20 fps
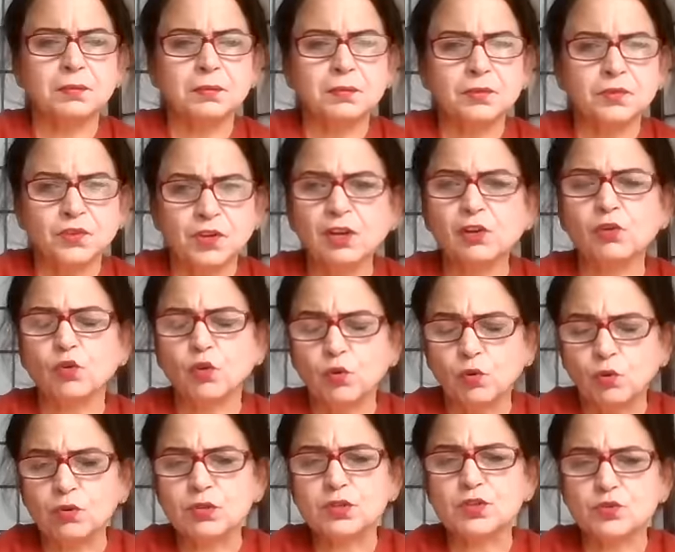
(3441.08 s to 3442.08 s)
still
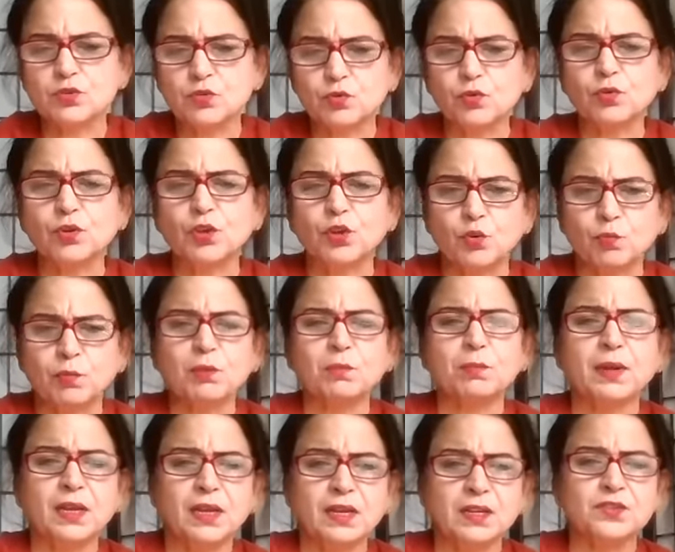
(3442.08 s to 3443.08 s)
close to human
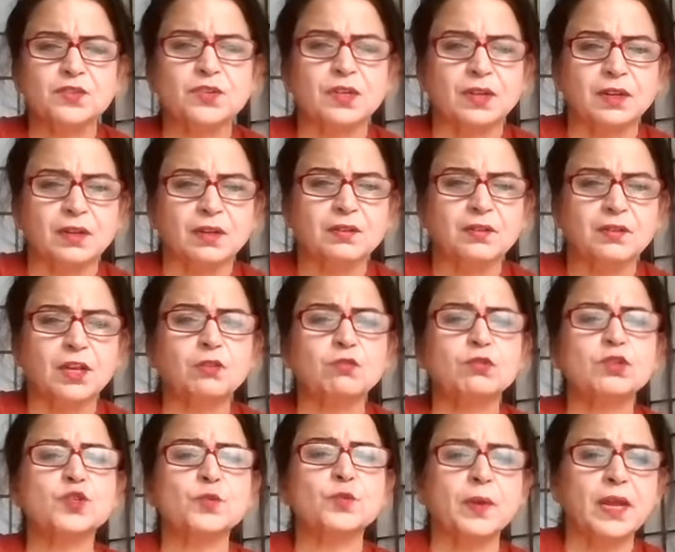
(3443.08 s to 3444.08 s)
beings. They
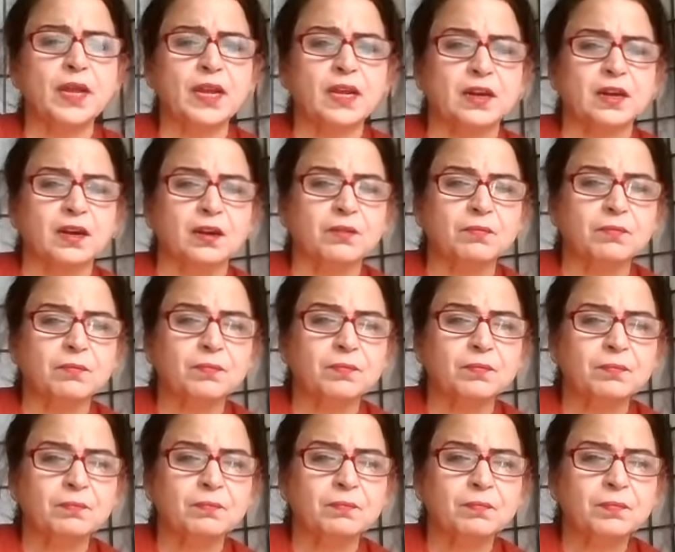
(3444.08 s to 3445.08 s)
could speak.
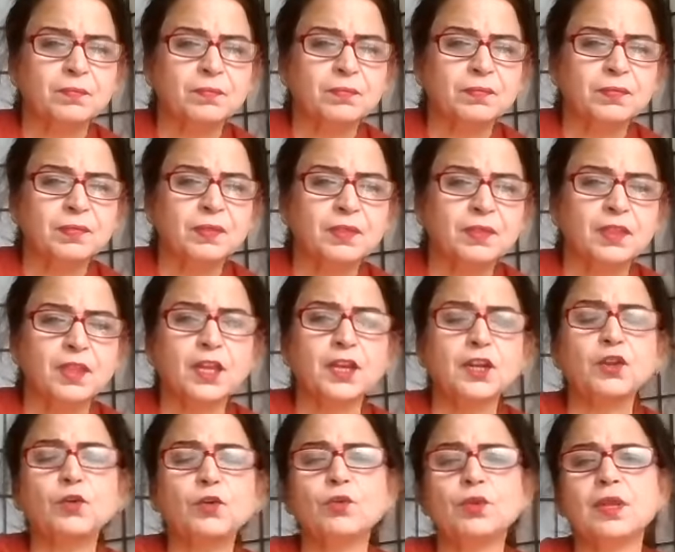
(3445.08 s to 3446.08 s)
They
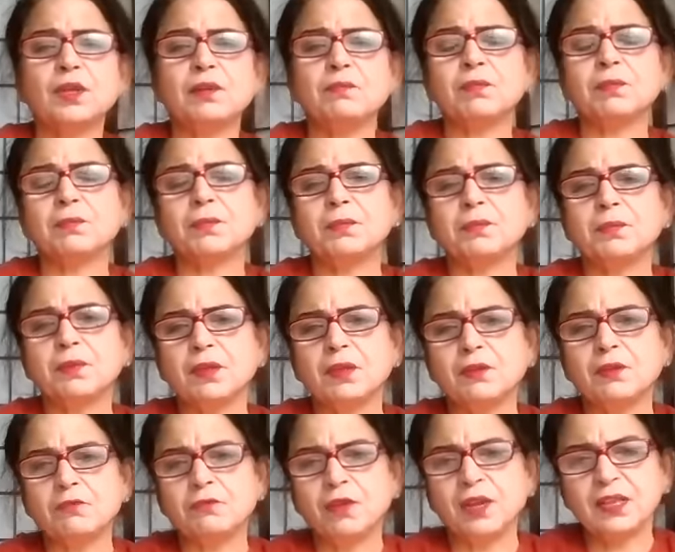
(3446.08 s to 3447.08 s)
knew that
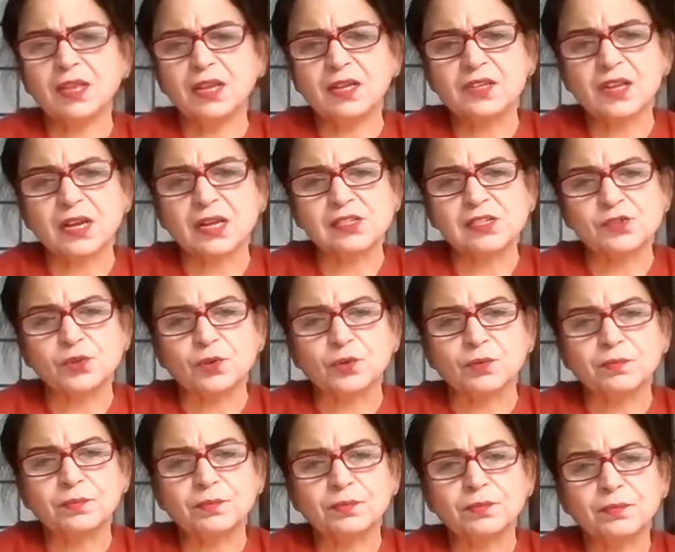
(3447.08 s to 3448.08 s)
the Vedas
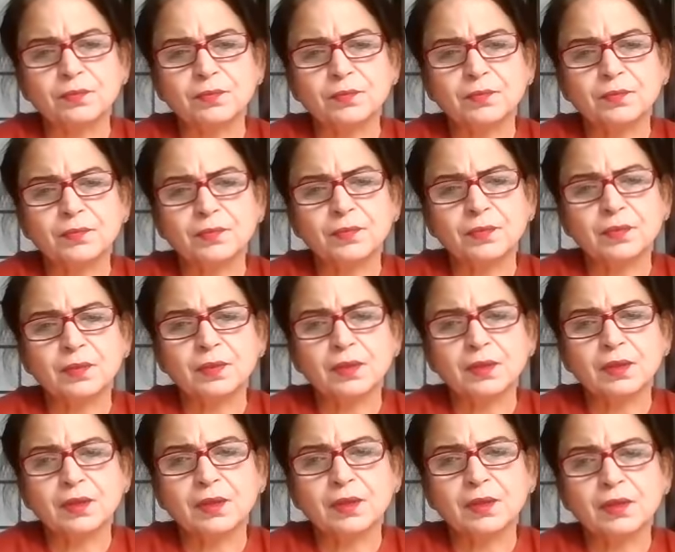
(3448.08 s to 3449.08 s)
also.
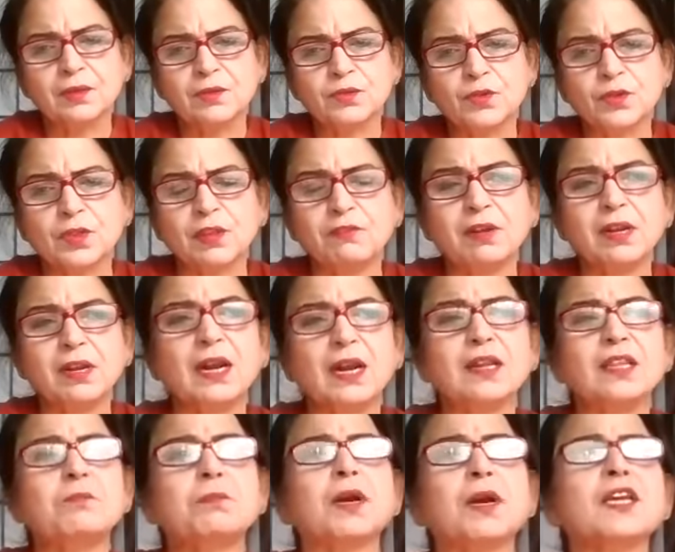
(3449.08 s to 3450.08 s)
So they were
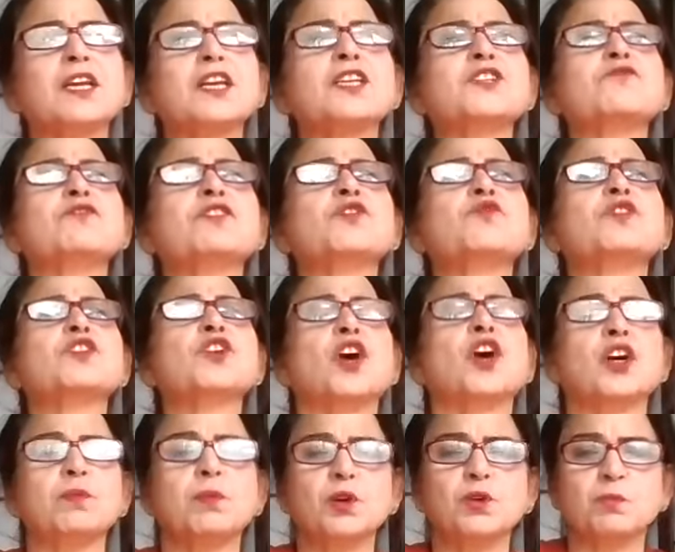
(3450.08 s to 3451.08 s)
not the monkeys which we
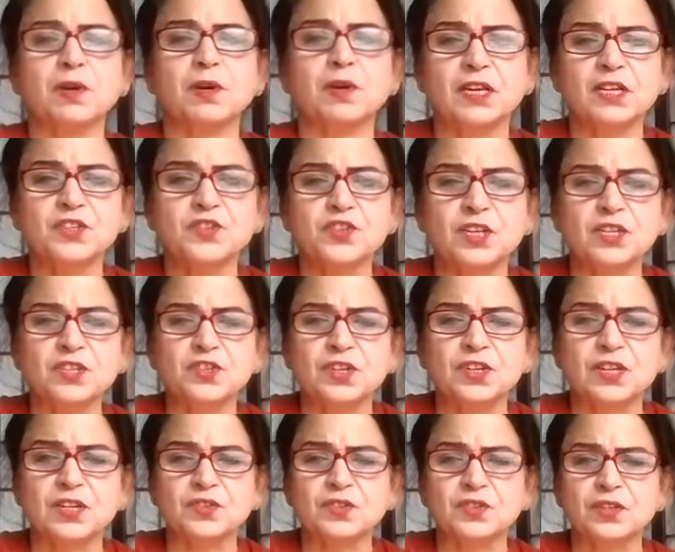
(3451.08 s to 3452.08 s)
talk about monkeys these
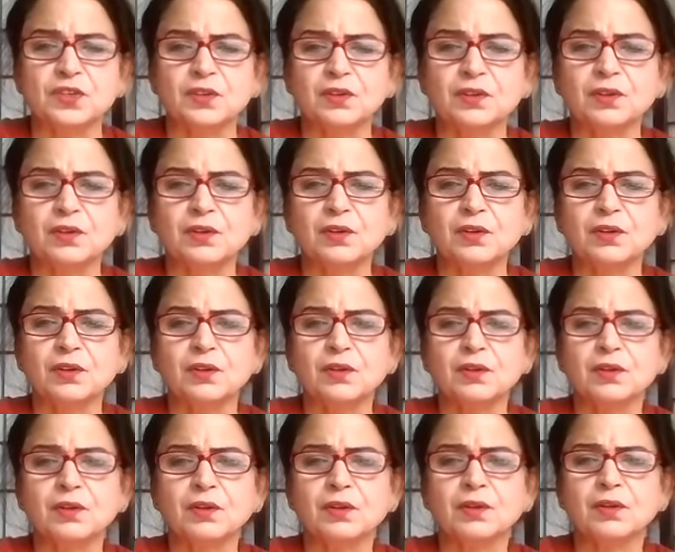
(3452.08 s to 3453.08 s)
days.
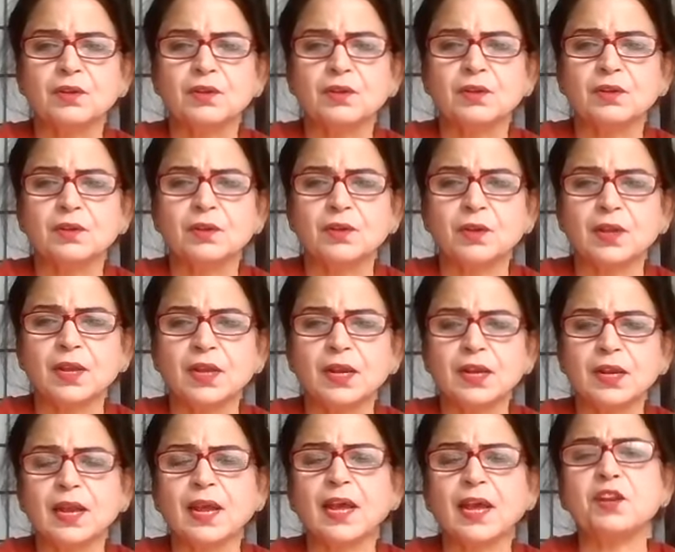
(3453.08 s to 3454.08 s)
Okay,
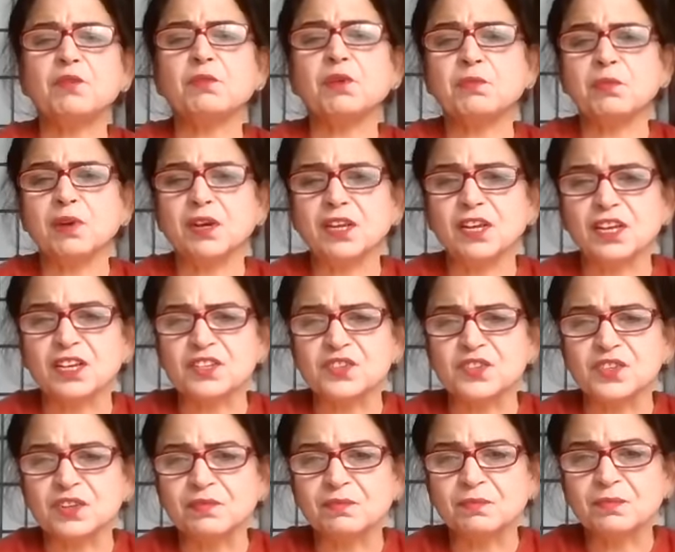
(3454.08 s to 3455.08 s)
like animal monkeys.